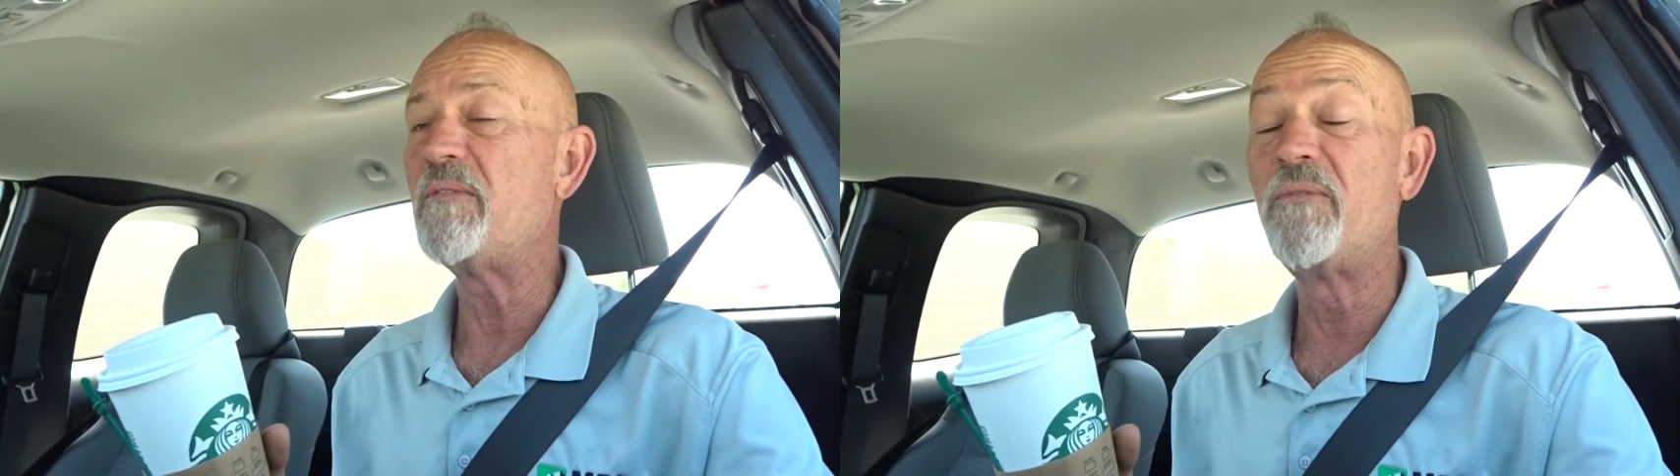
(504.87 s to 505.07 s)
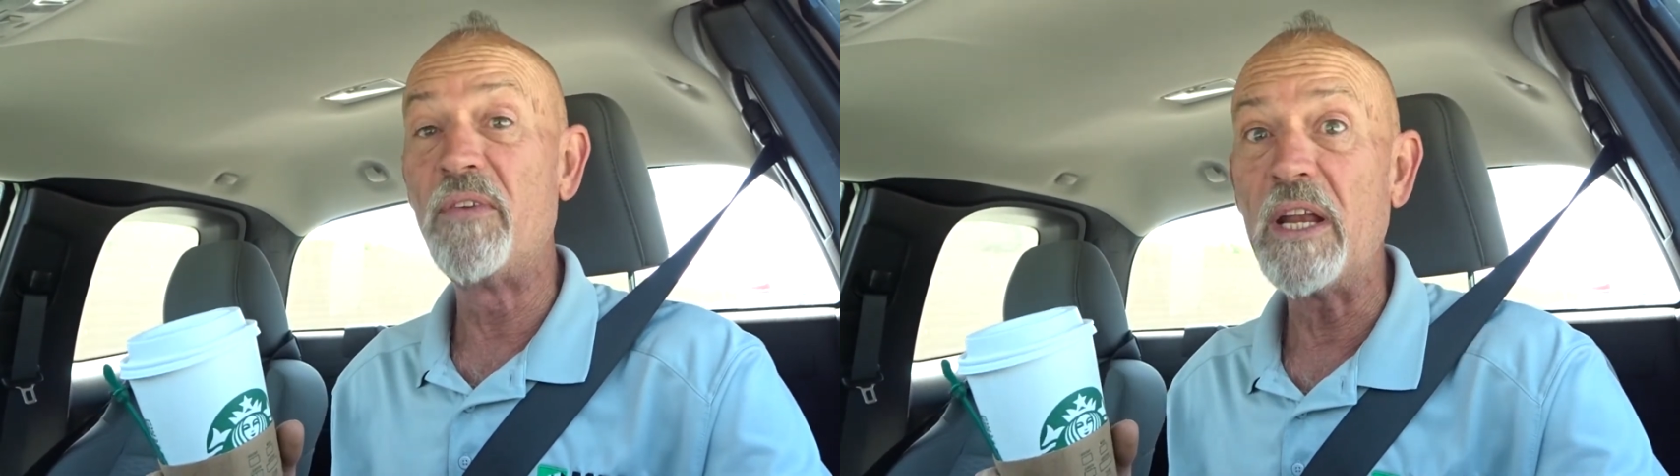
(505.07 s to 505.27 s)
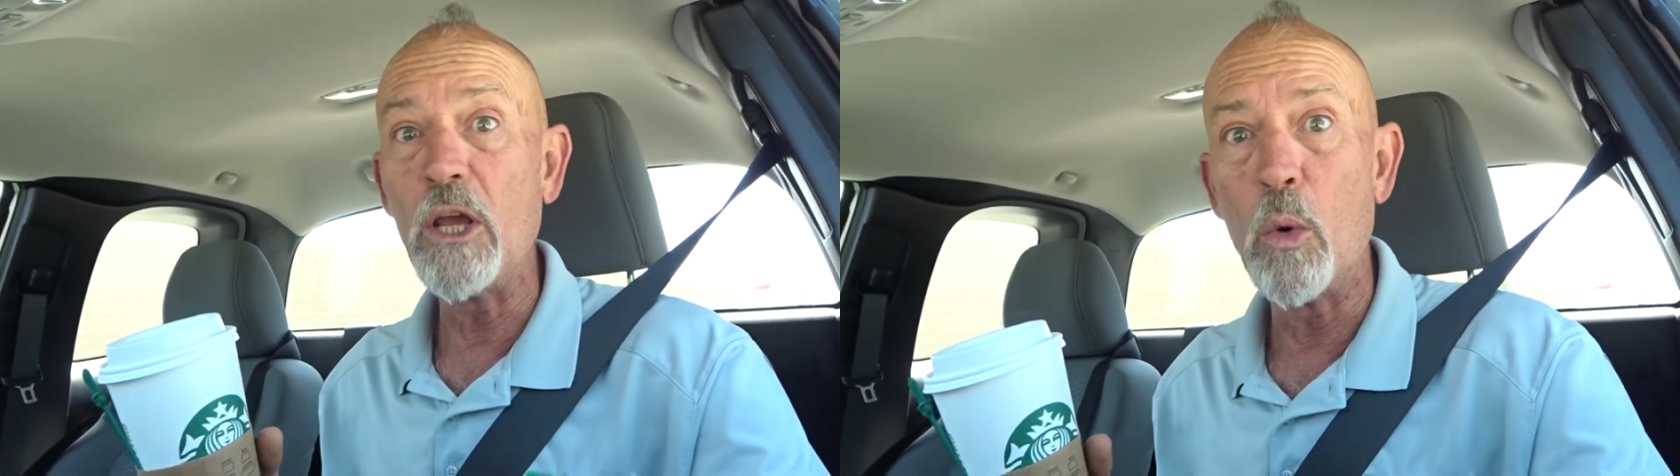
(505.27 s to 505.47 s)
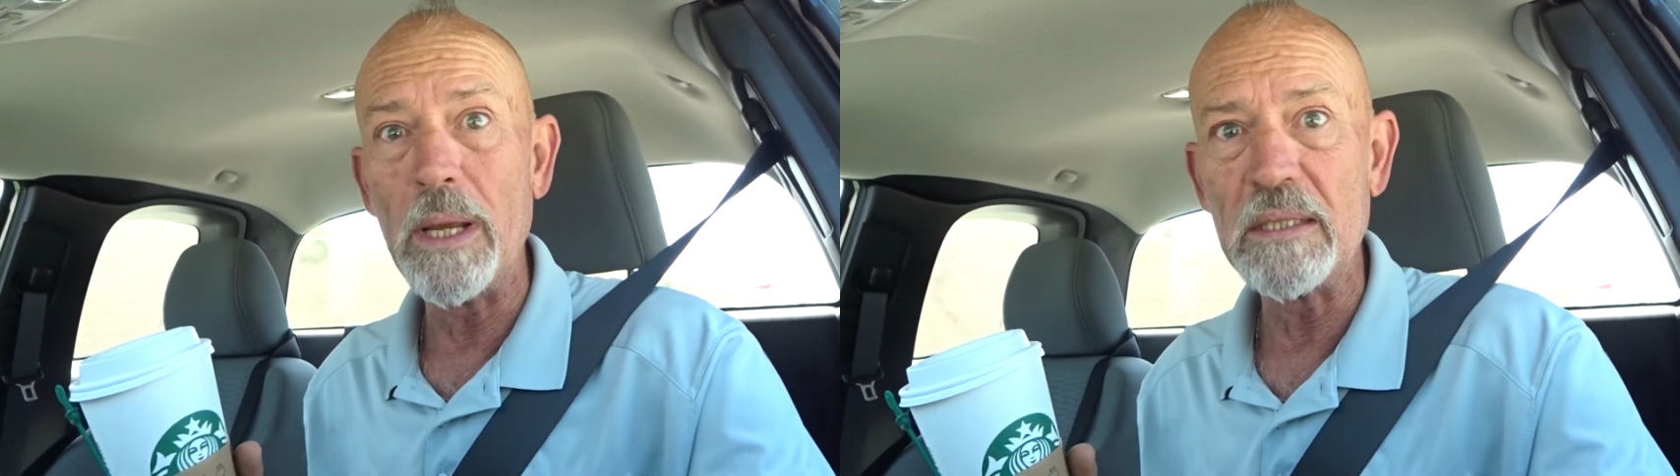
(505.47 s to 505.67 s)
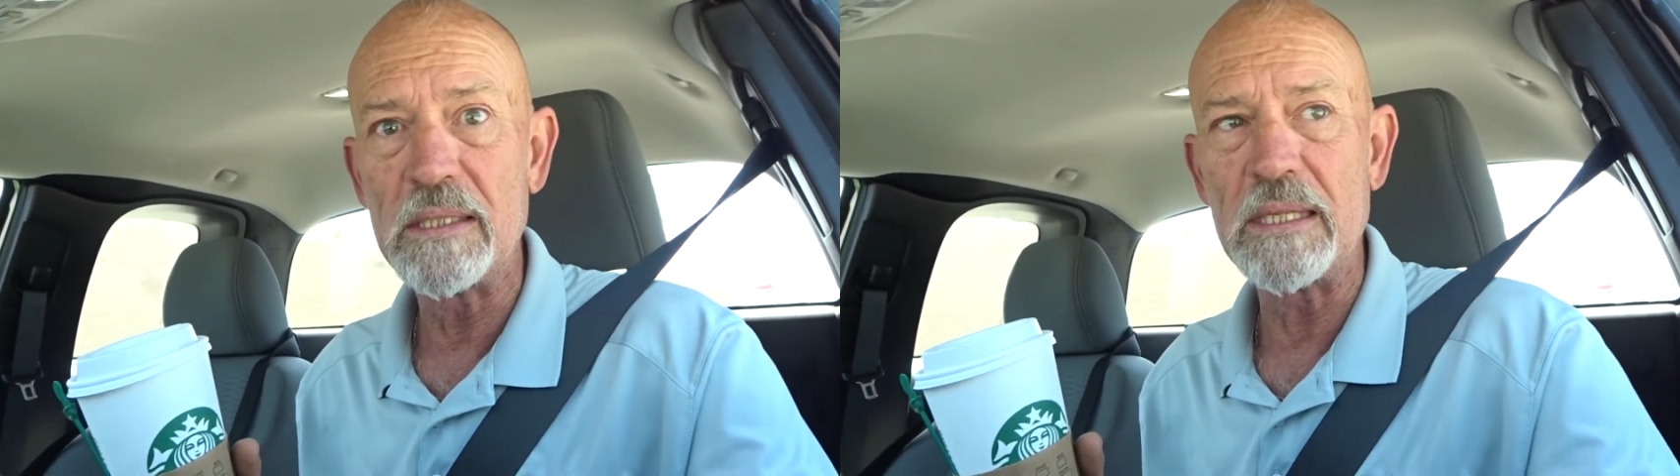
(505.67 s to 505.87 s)

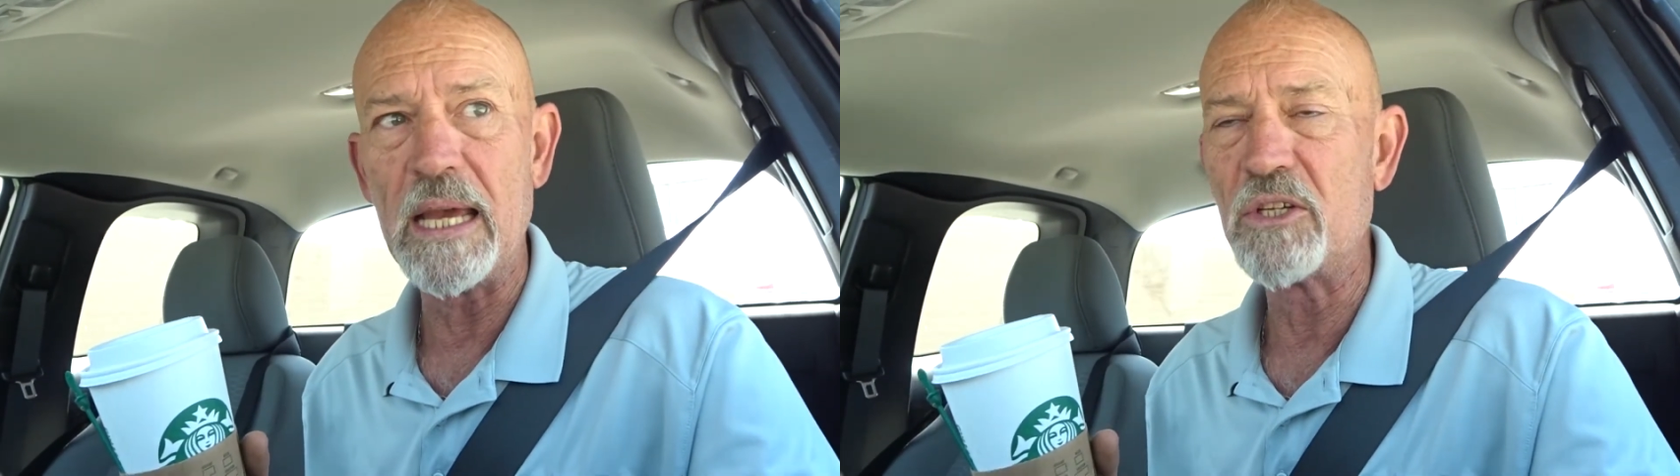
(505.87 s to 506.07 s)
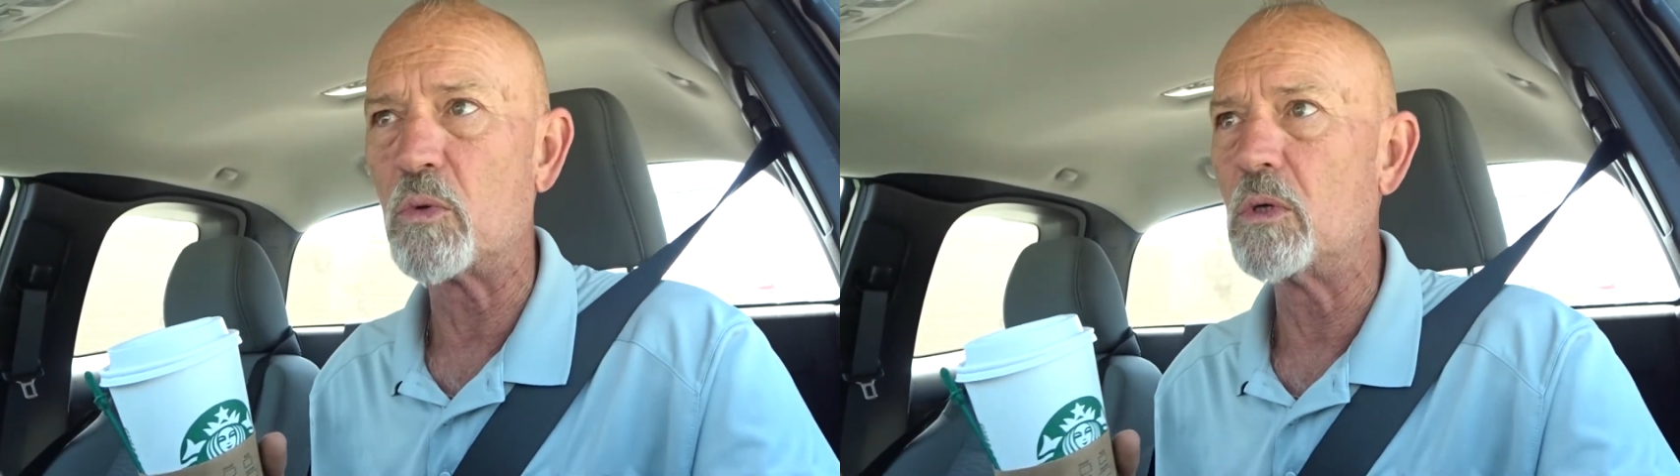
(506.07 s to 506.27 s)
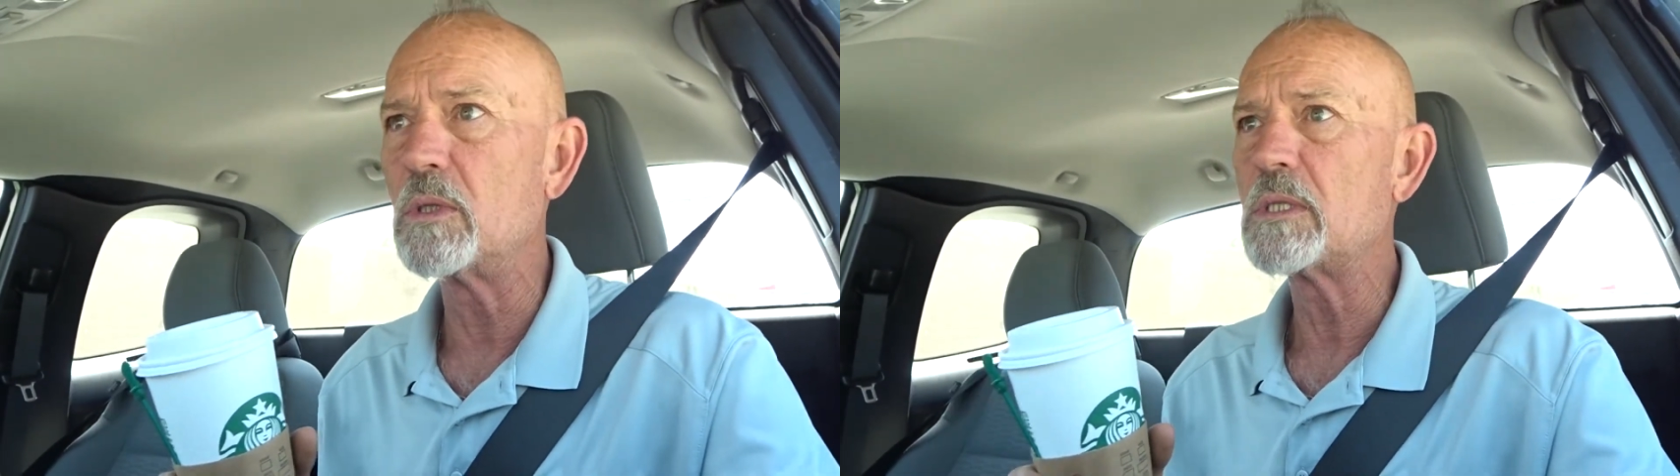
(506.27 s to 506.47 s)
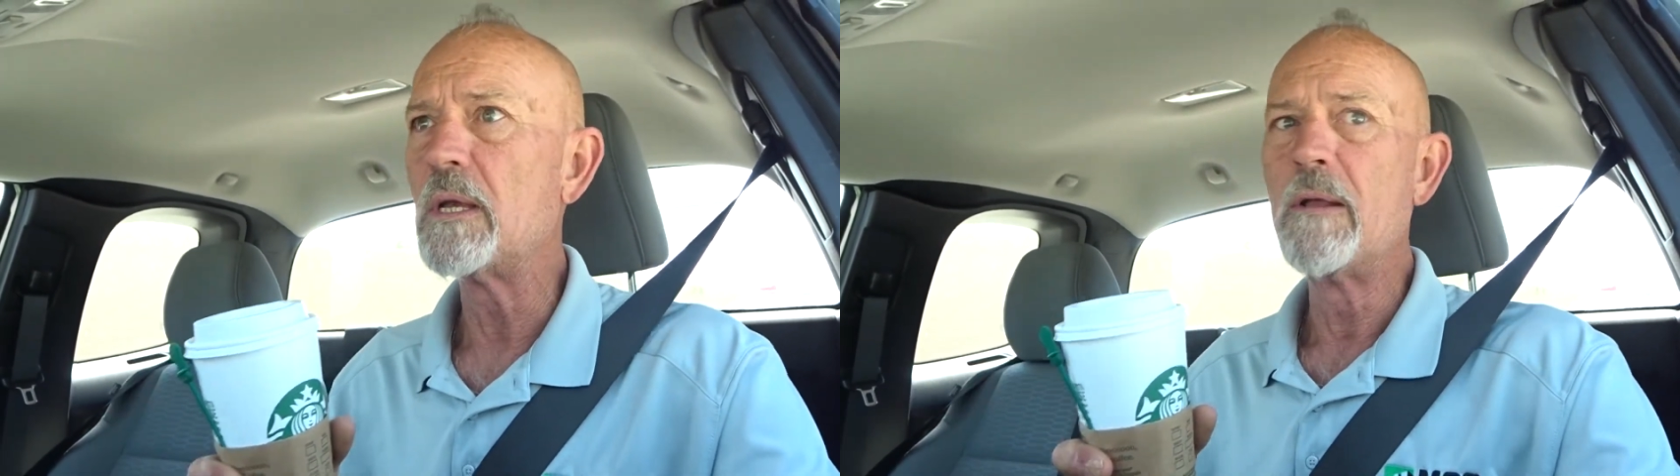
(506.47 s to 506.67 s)
videoing schedules